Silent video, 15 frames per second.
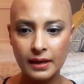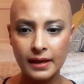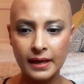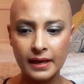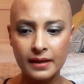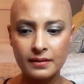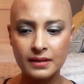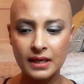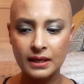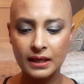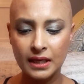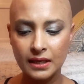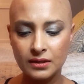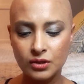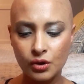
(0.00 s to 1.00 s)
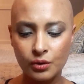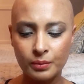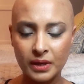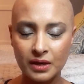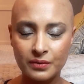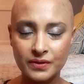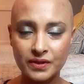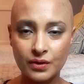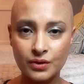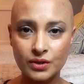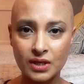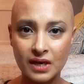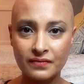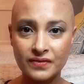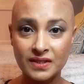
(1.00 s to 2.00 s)
and then he told me I was going
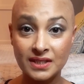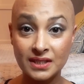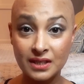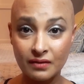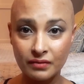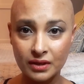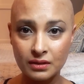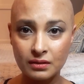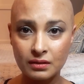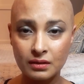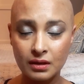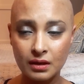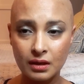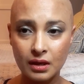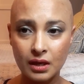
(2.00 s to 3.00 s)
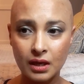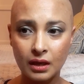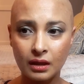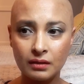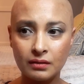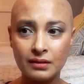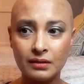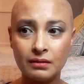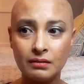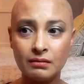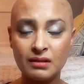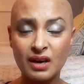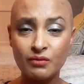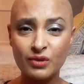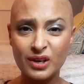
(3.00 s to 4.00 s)
to have 7, and
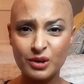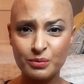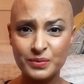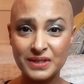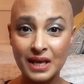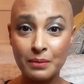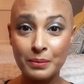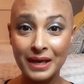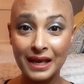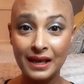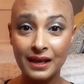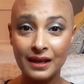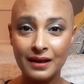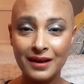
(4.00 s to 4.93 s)
that really upset me.